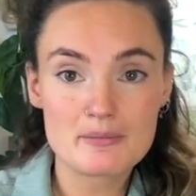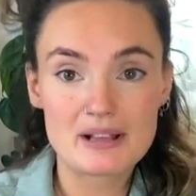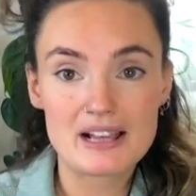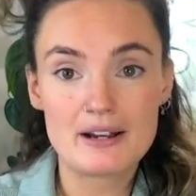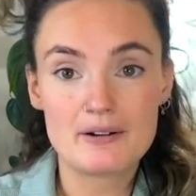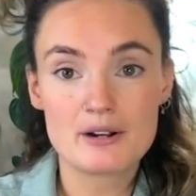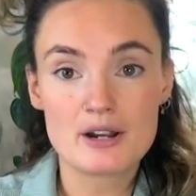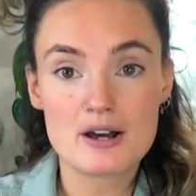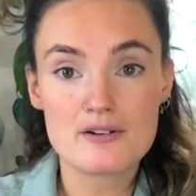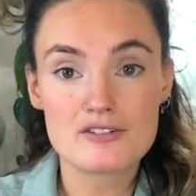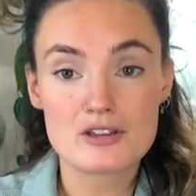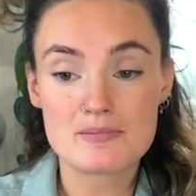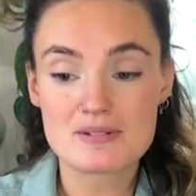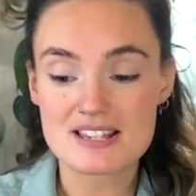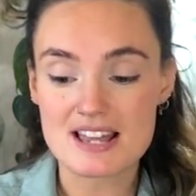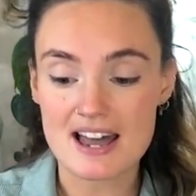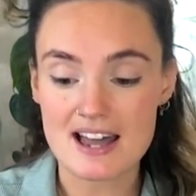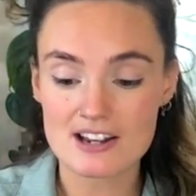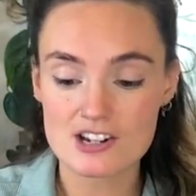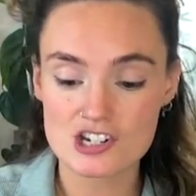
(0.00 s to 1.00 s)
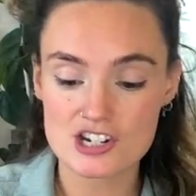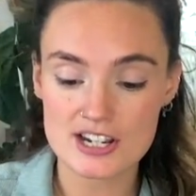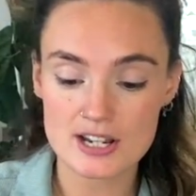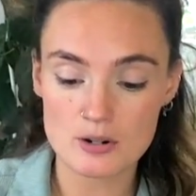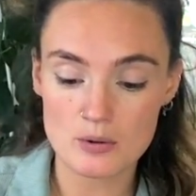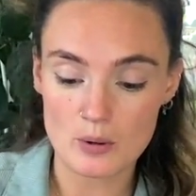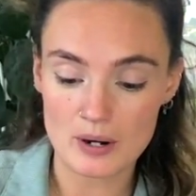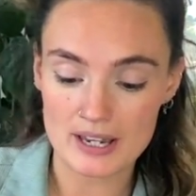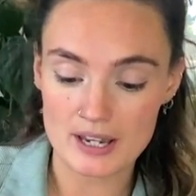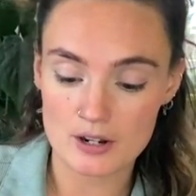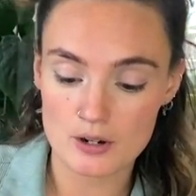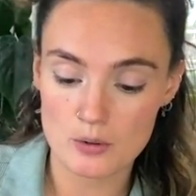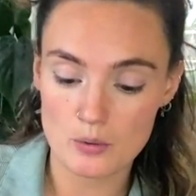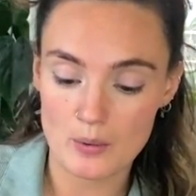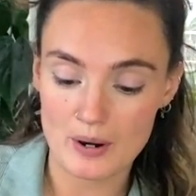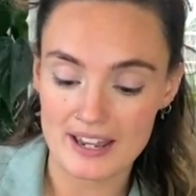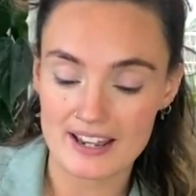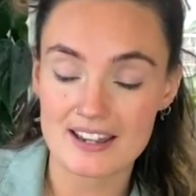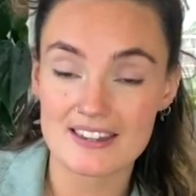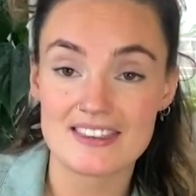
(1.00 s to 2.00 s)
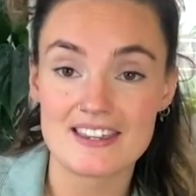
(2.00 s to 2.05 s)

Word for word: clarinervium, is actually quite quick.